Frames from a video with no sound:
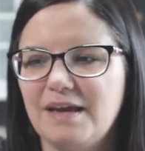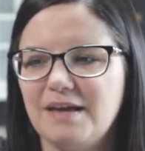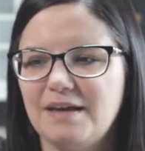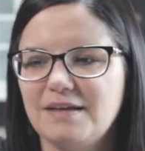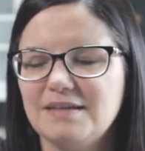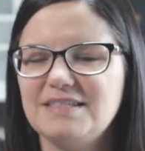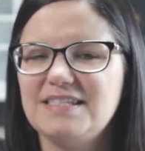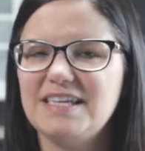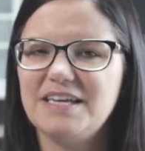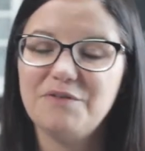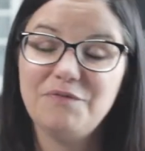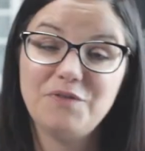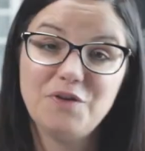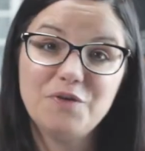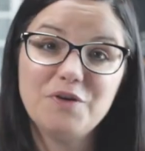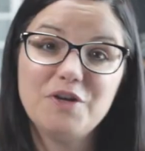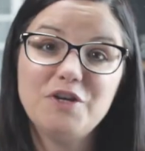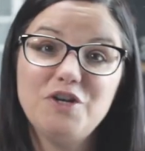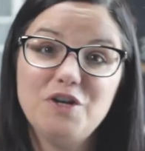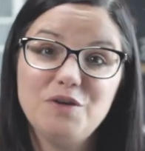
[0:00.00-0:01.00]
See if you
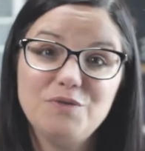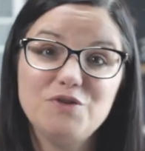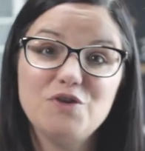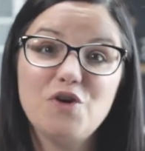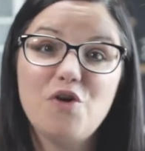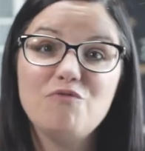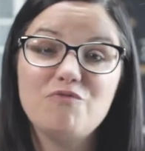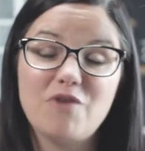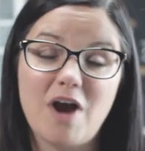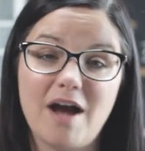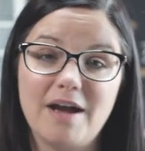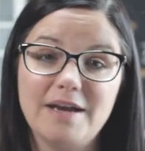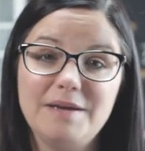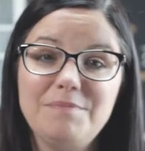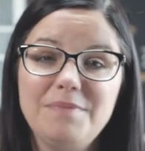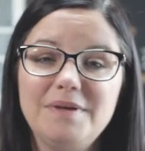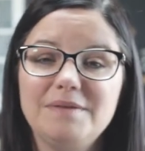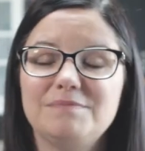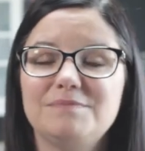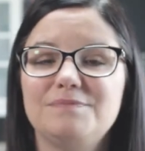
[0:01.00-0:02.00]
can use your
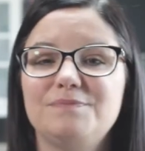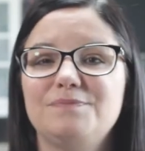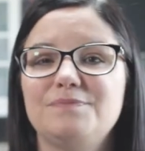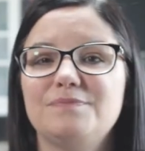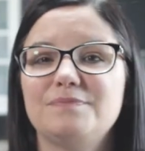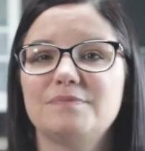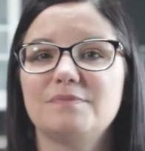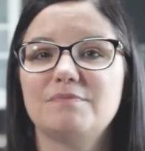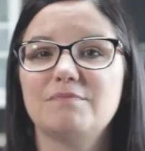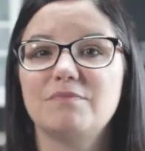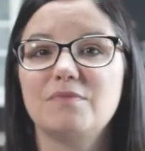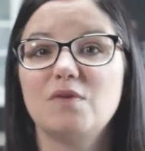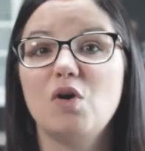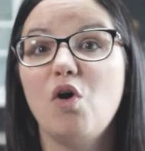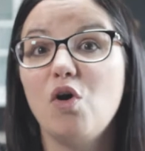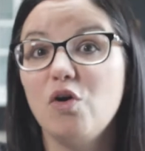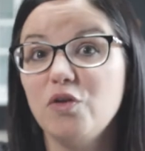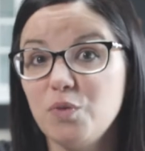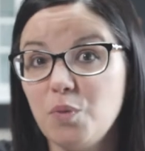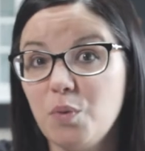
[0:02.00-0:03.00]
rhyme
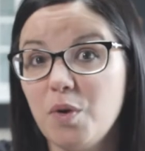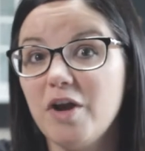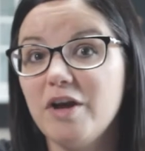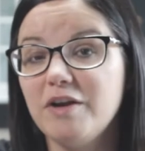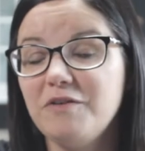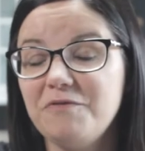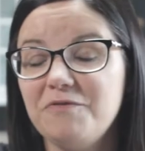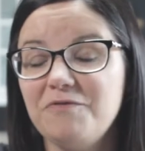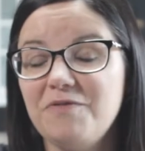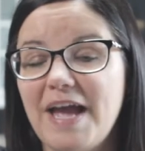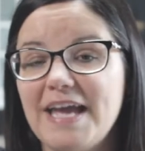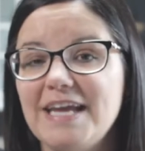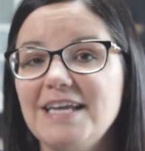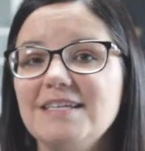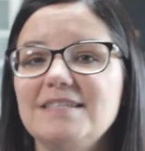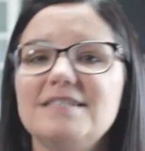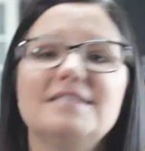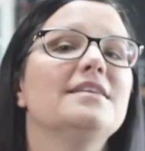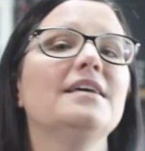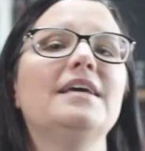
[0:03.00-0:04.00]
or the word
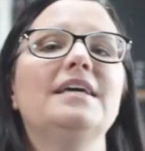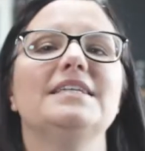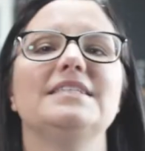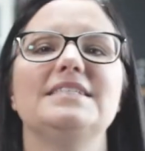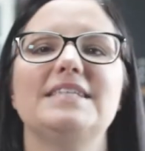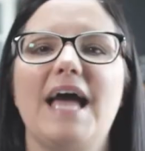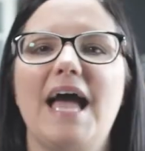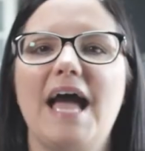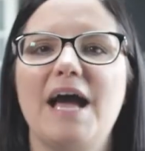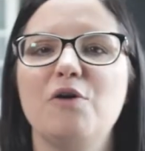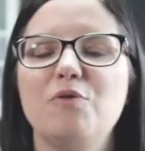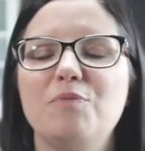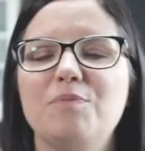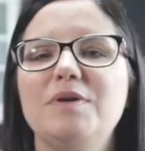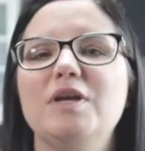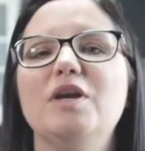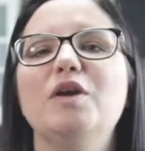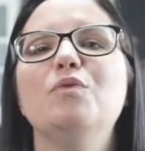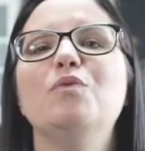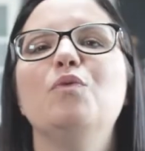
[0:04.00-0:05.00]
face to help
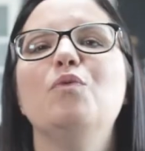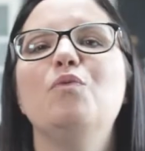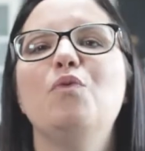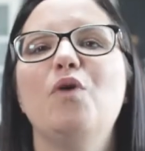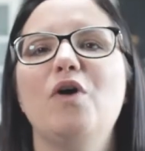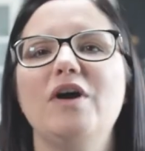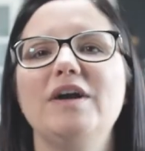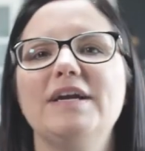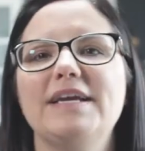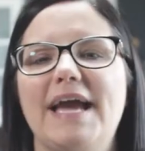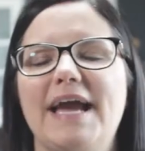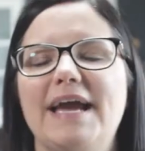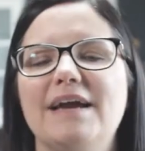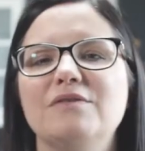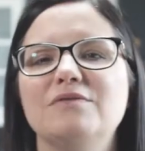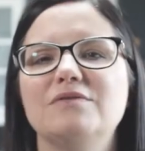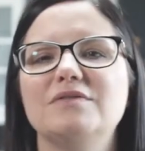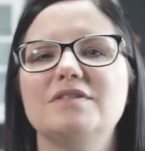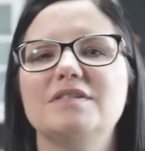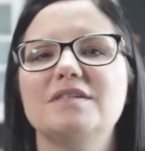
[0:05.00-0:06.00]
you work
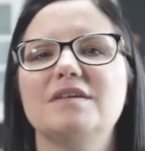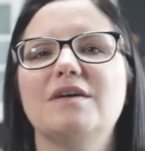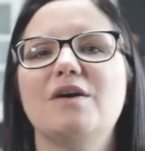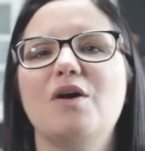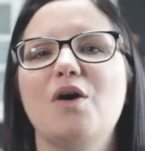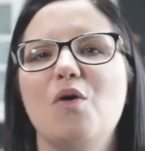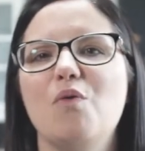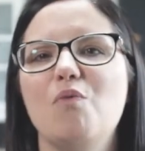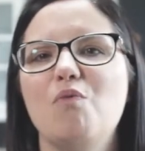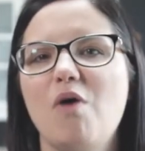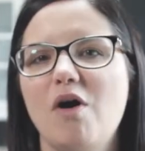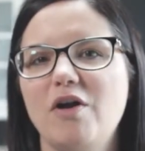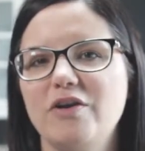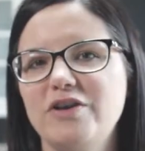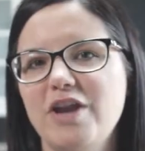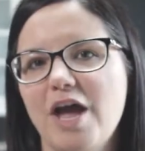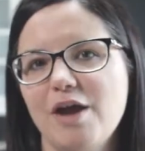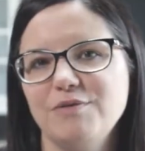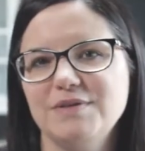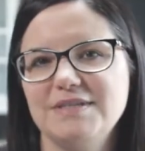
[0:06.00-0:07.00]
out what
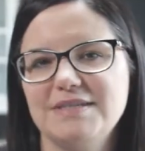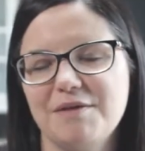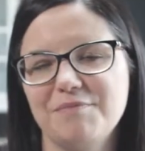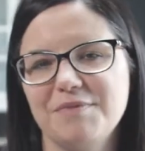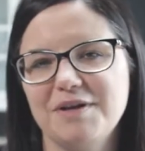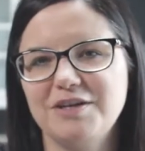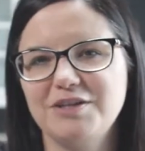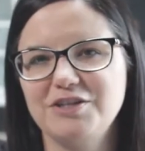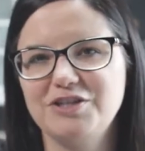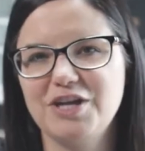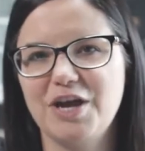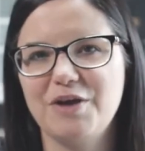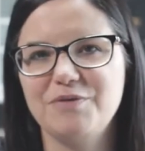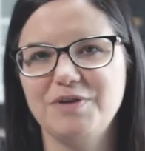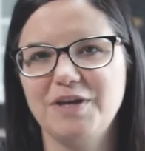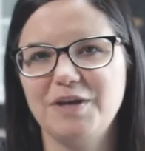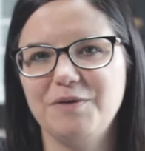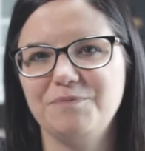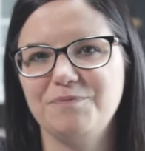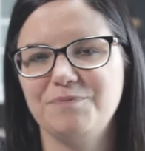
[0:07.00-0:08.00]
notes I'm going to show
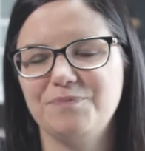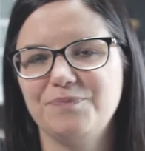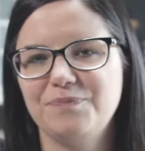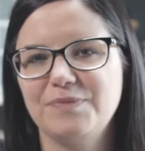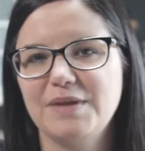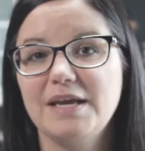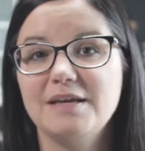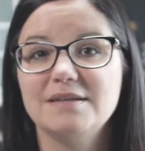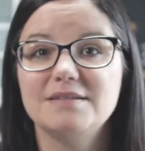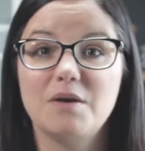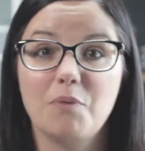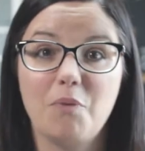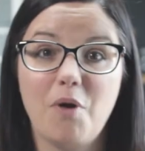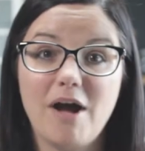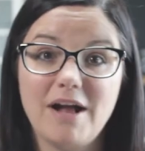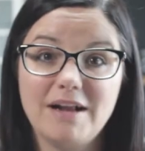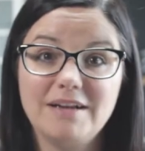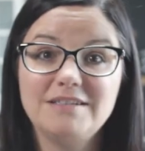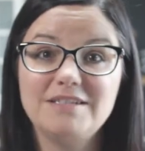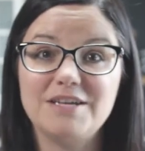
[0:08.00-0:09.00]
you. So what
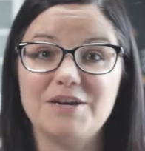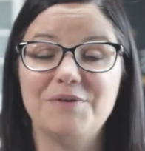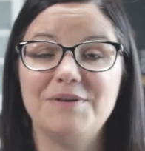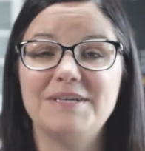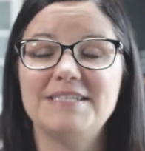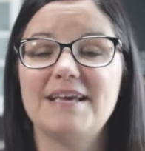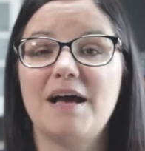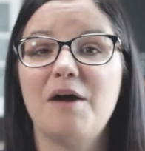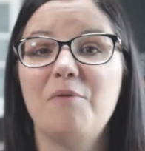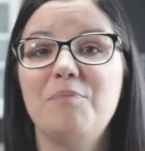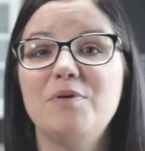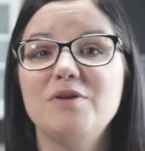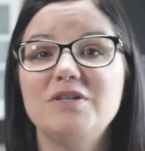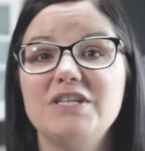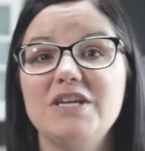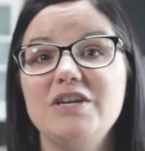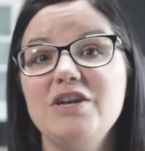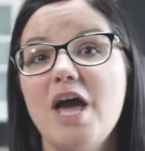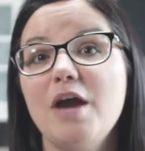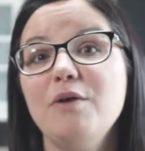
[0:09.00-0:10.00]
I'll do is I'll put
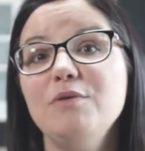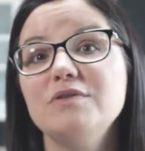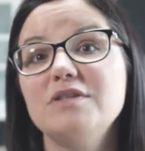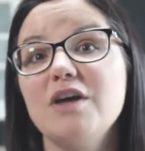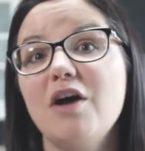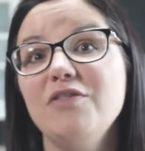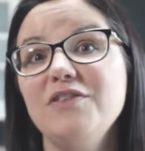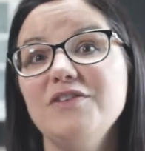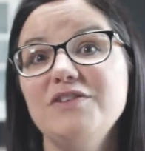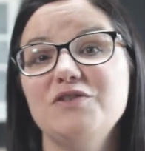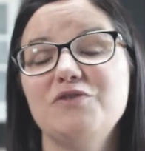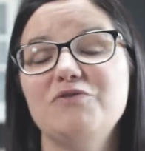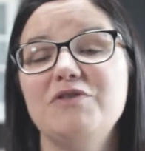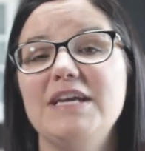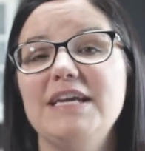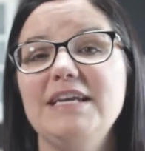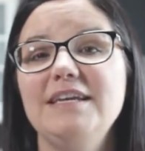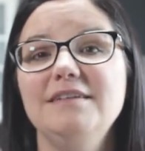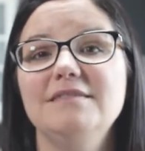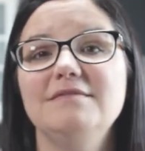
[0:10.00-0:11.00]
a note on the
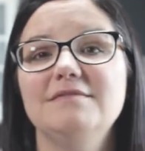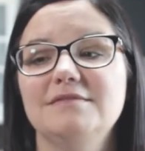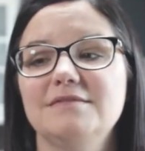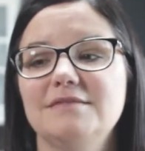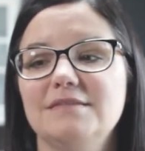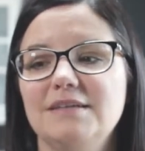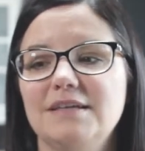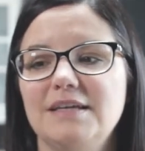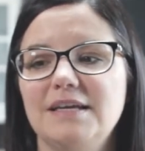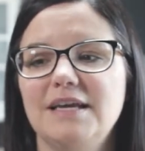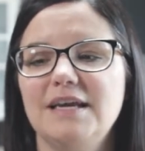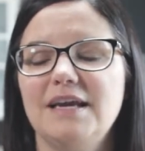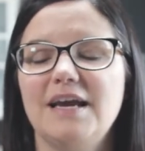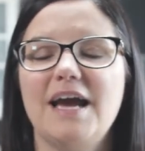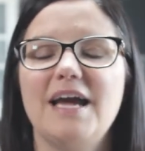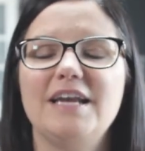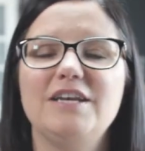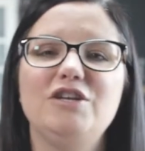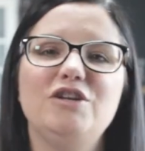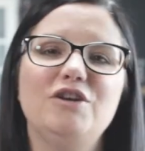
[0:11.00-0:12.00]
screen
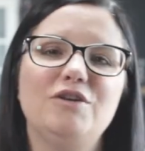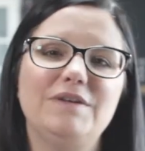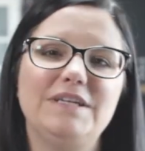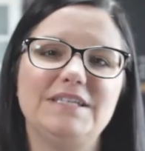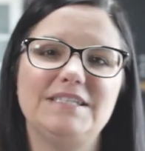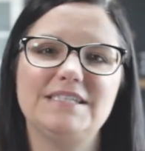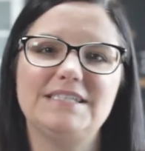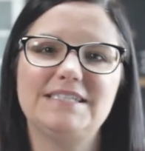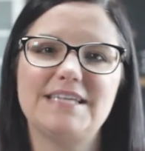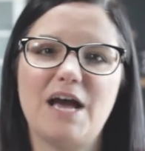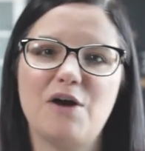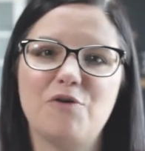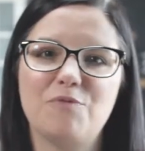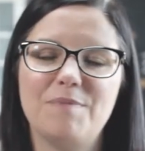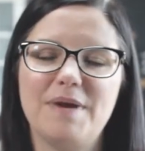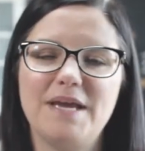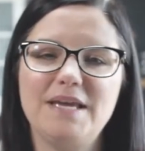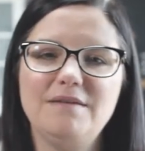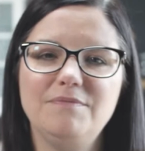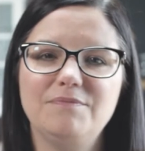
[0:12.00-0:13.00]
and you need to tell
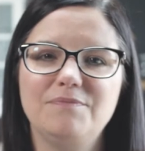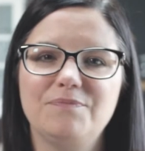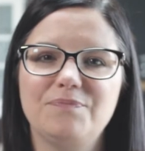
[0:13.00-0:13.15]
me